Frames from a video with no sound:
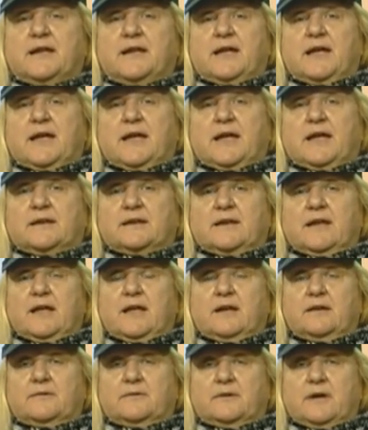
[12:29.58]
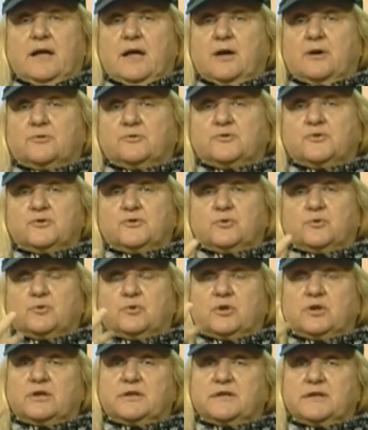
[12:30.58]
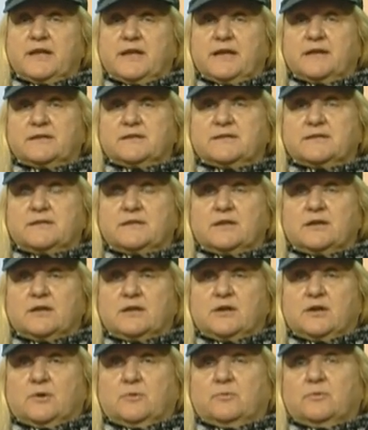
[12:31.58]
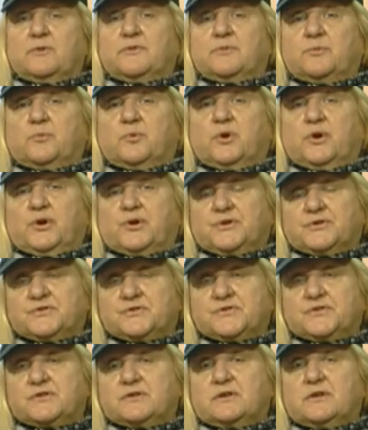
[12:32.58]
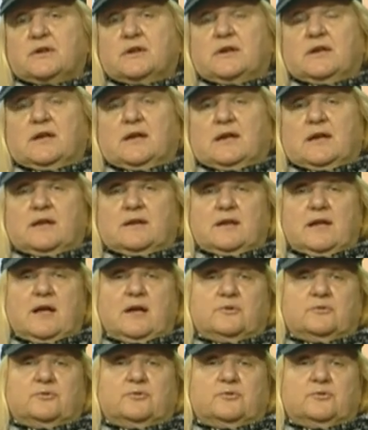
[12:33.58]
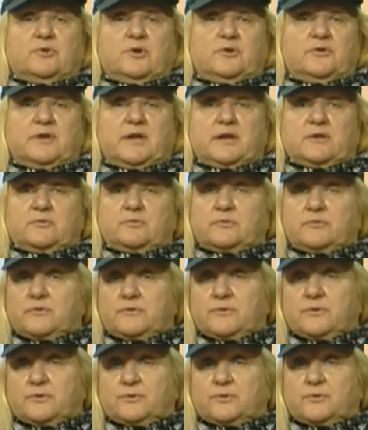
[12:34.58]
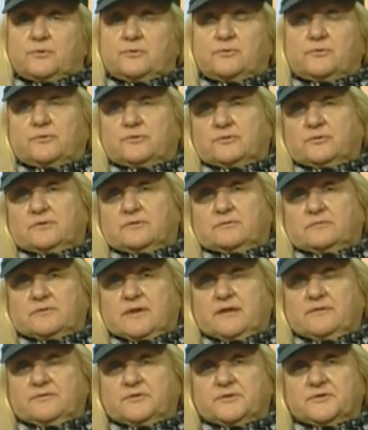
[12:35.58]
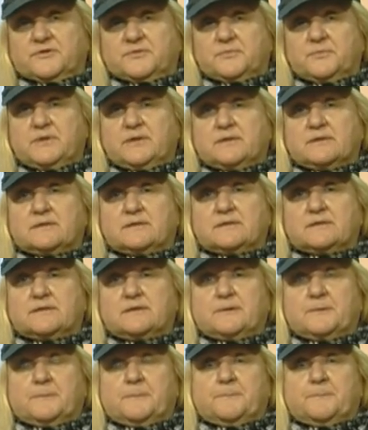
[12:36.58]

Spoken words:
and how to connect with words and how to connect with you through diverse means.